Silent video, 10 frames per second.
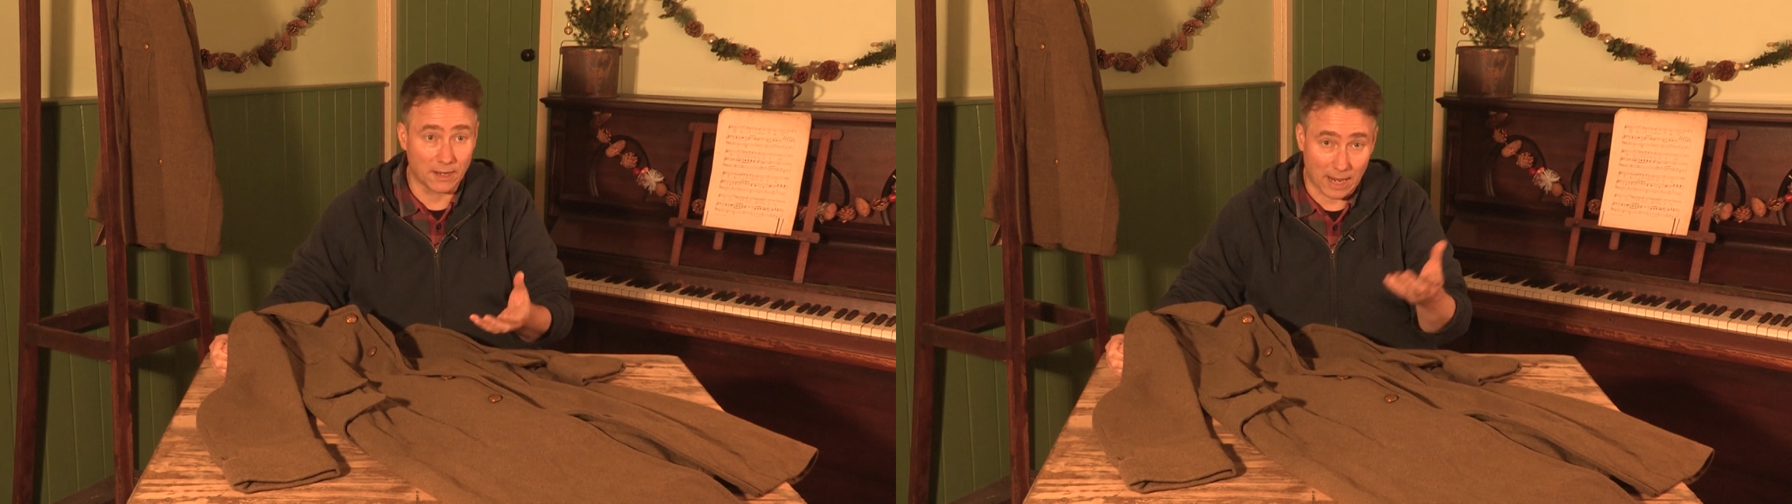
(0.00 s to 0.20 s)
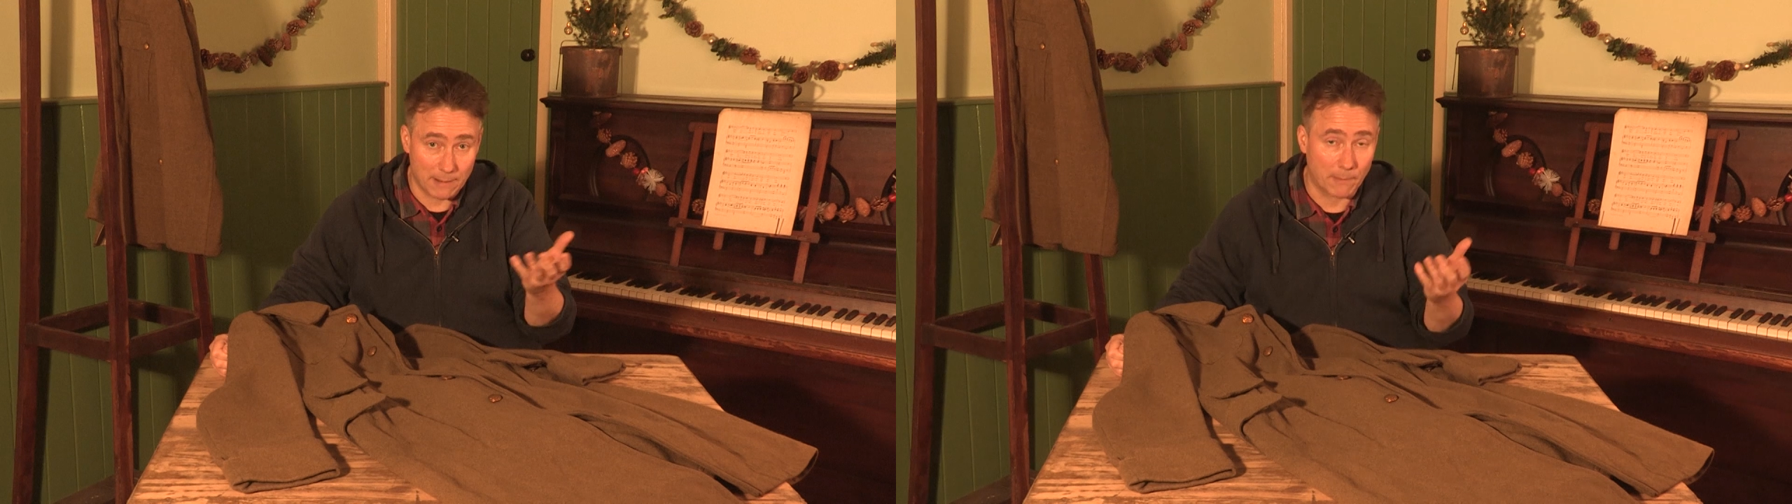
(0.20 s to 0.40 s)

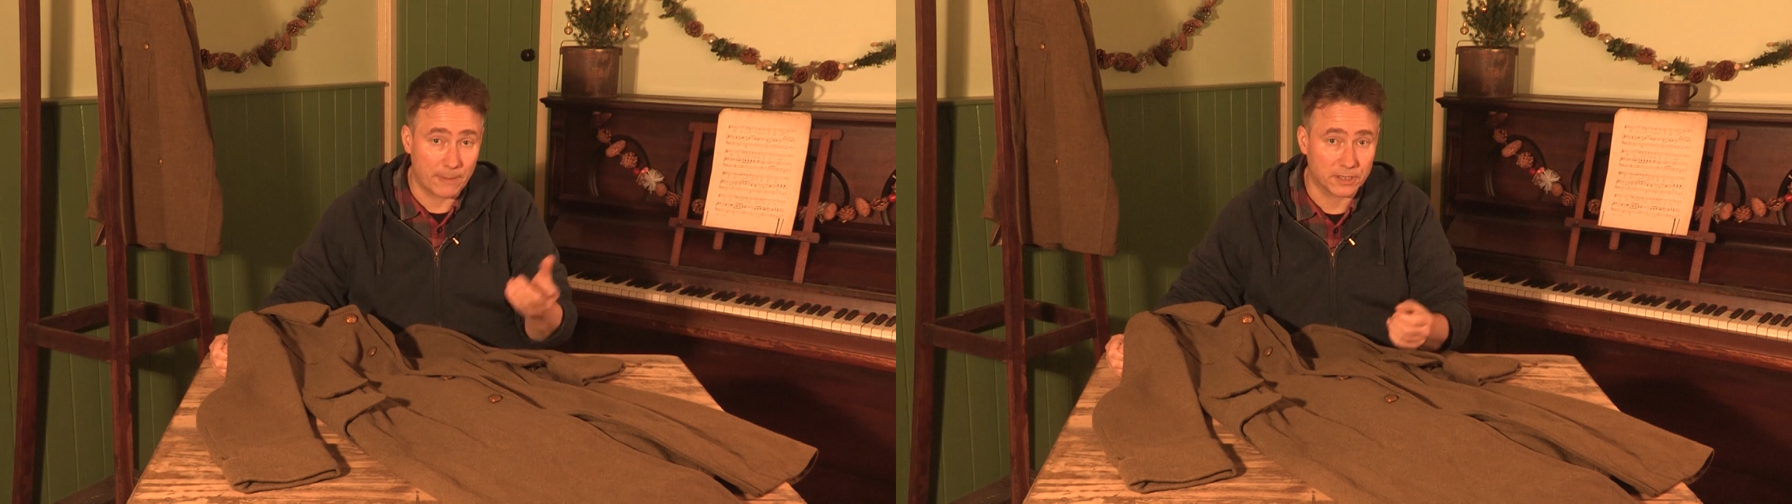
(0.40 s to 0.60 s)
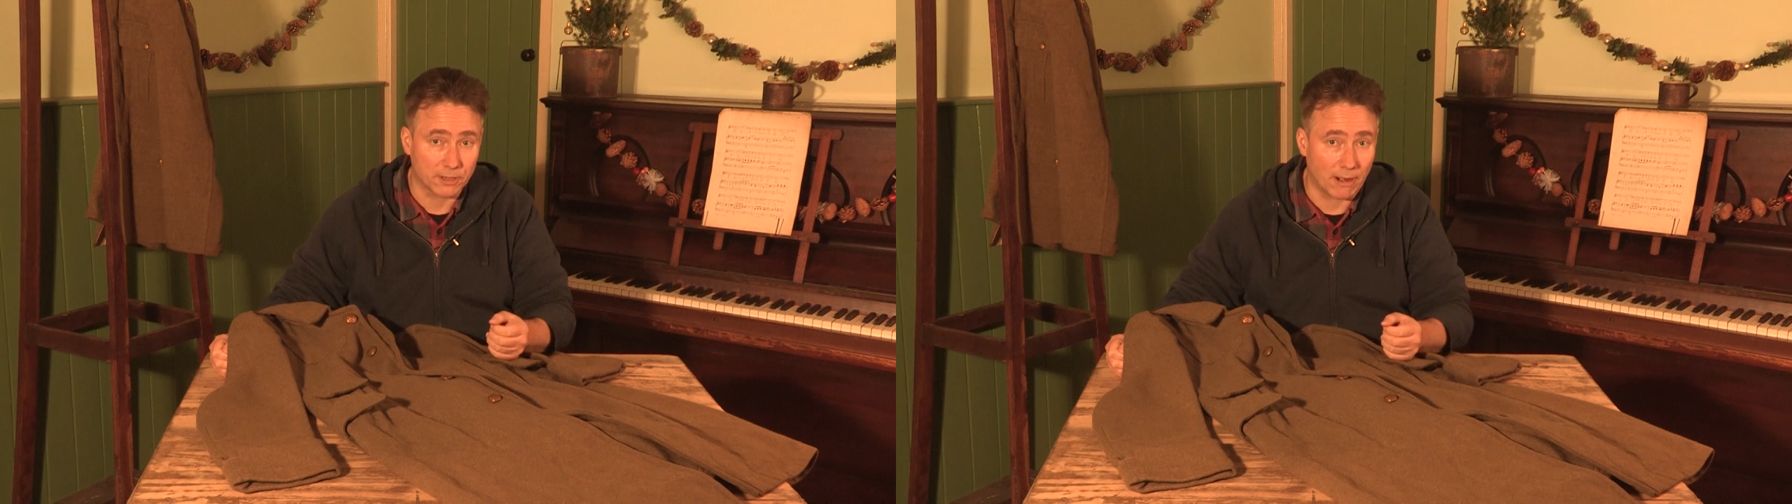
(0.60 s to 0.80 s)
came up
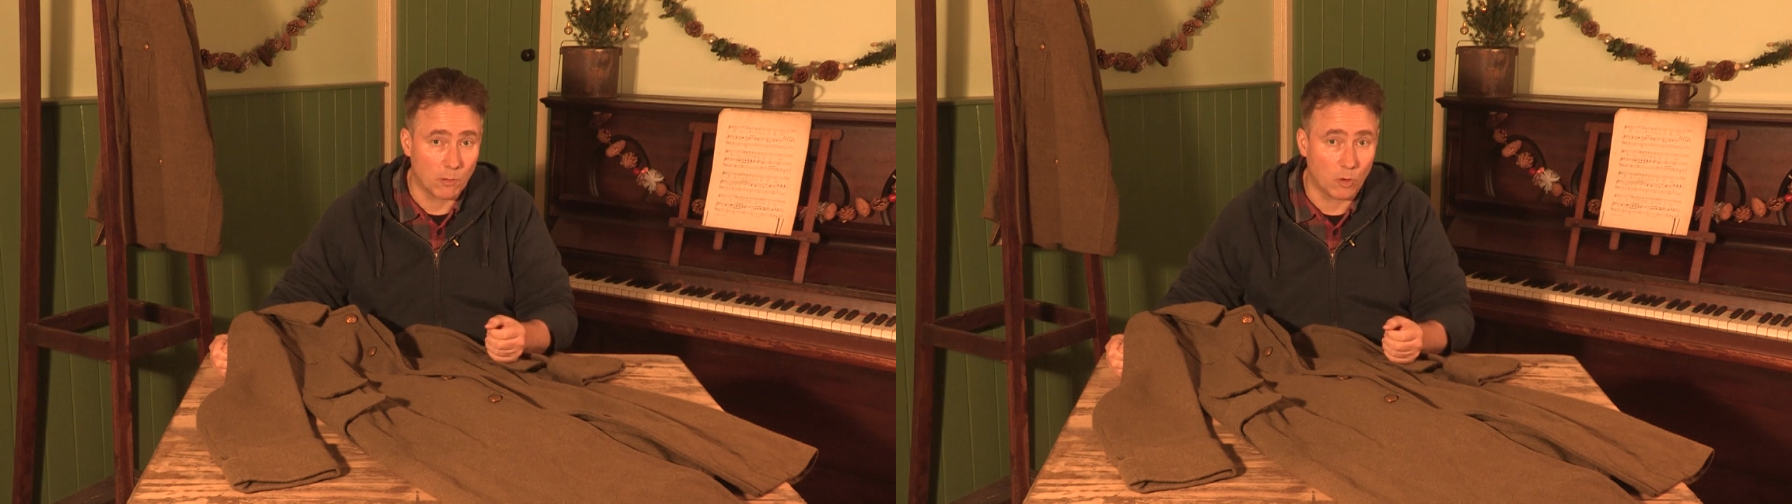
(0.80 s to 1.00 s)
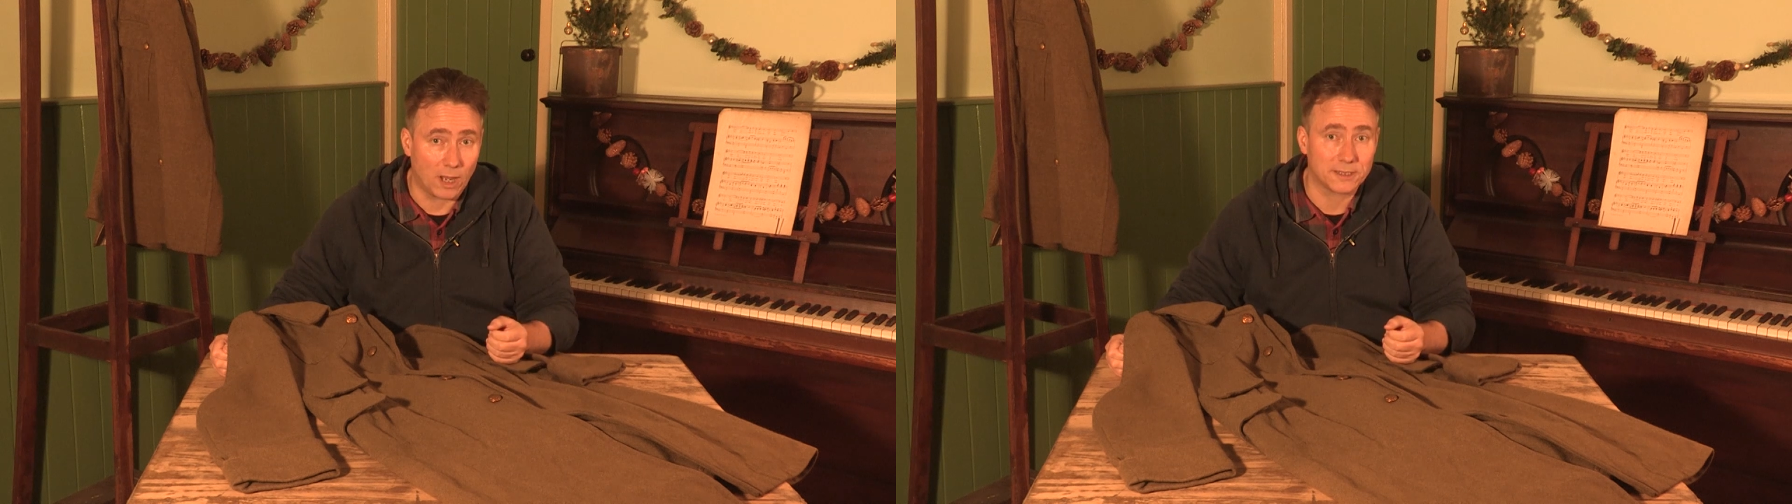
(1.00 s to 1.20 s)
here to Great
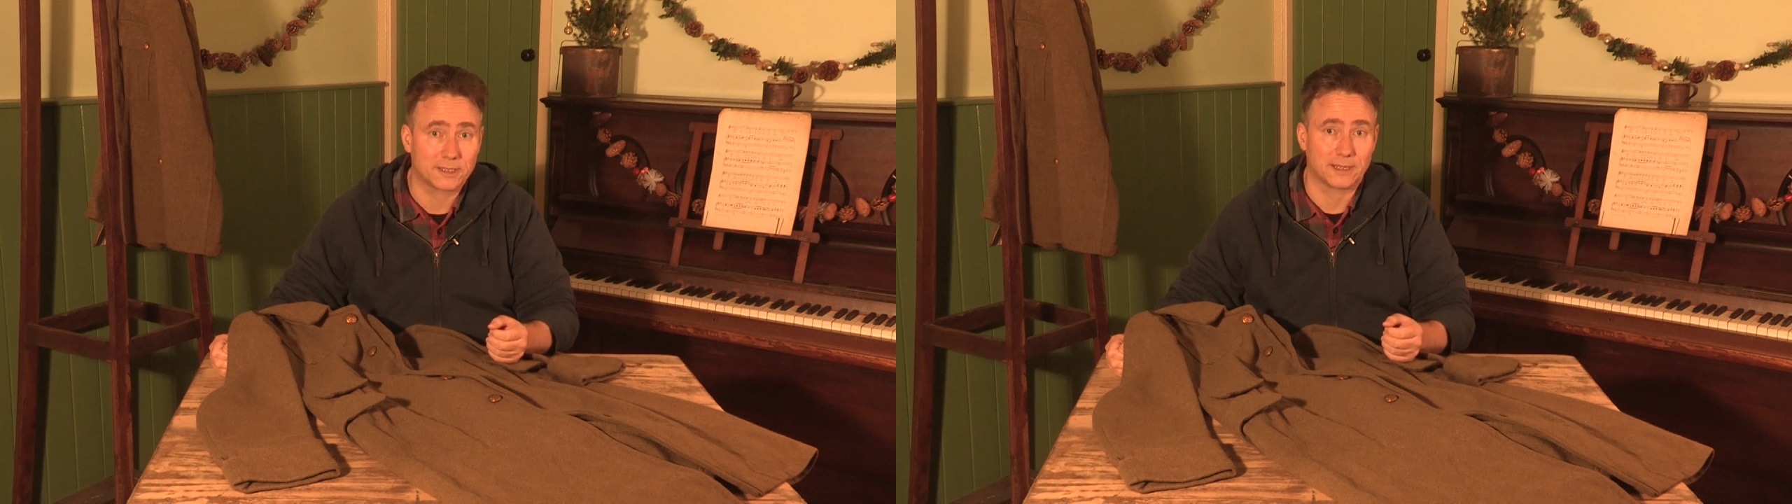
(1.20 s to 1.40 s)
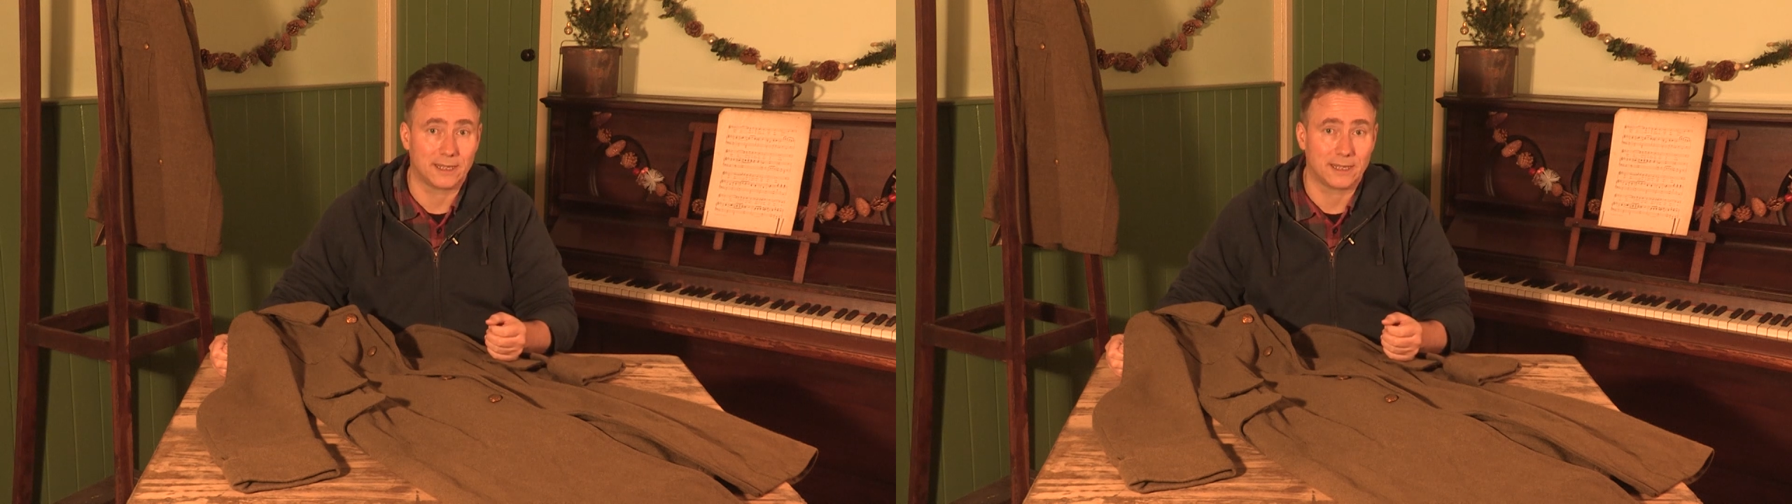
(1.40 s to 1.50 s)
War Huts,